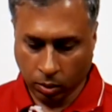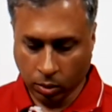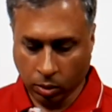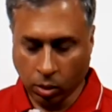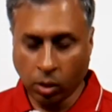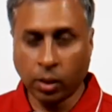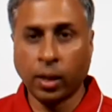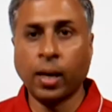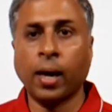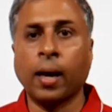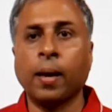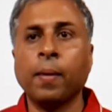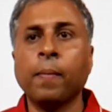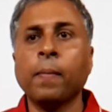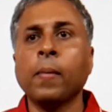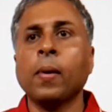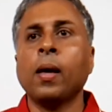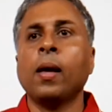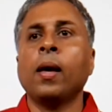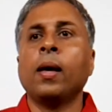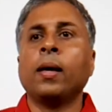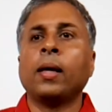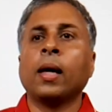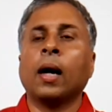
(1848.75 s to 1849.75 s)
Okay,
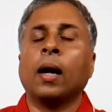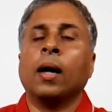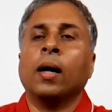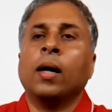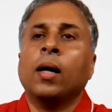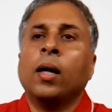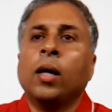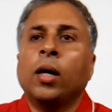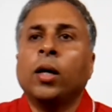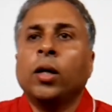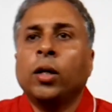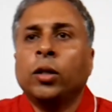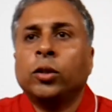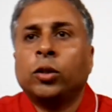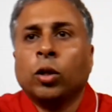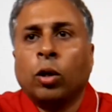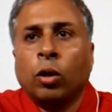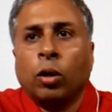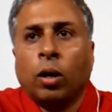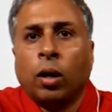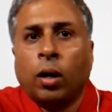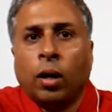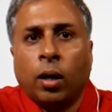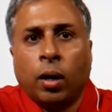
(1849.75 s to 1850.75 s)
yeah.
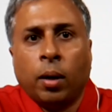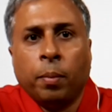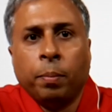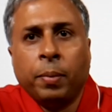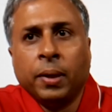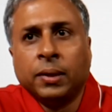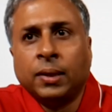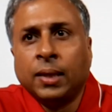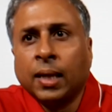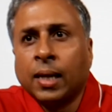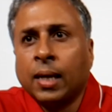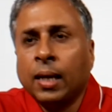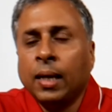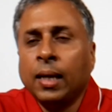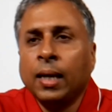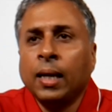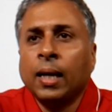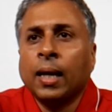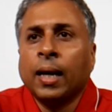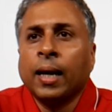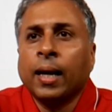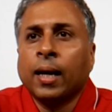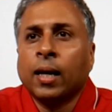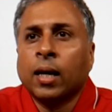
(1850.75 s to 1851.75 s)
So basically,
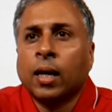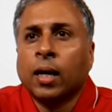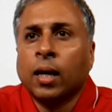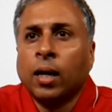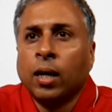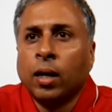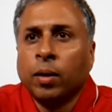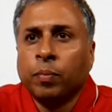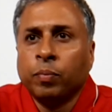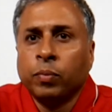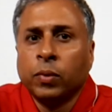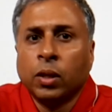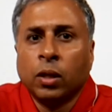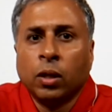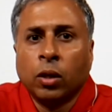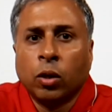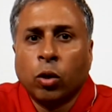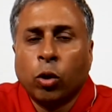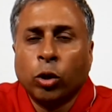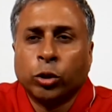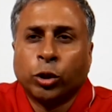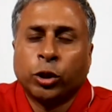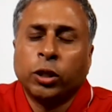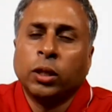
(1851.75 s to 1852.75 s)
like the
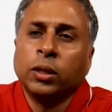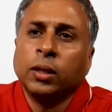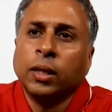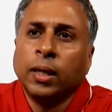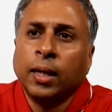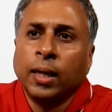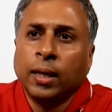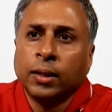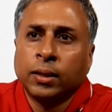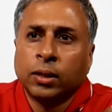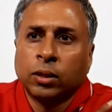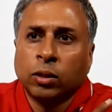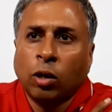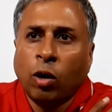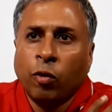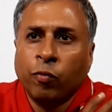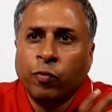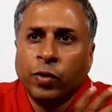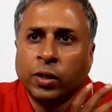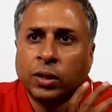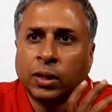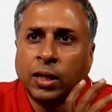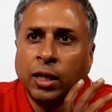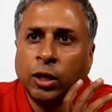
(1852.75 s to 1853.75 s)
question is
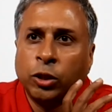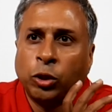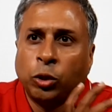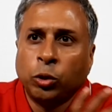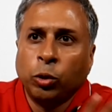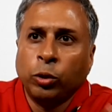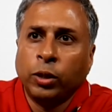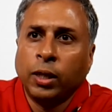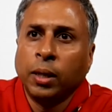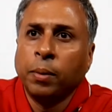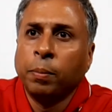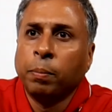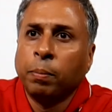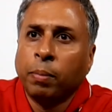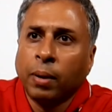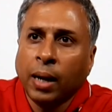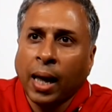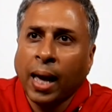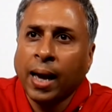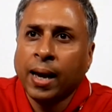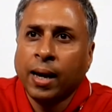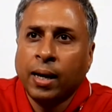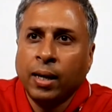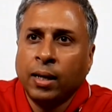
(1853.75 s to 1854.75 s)
obviously shooting
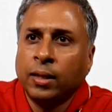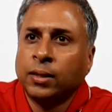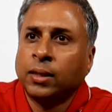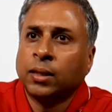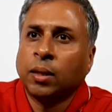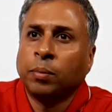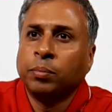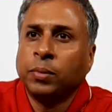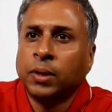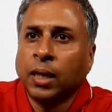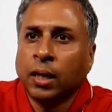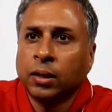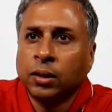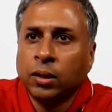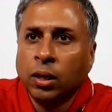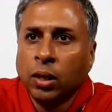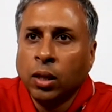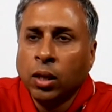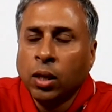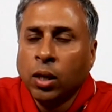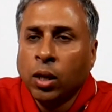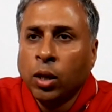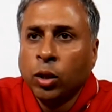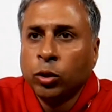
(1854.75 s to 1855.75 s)
black color subjects.
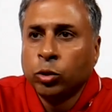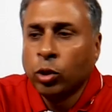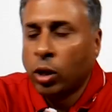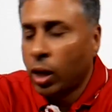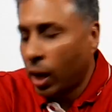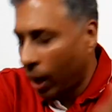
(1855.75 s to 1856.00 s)
So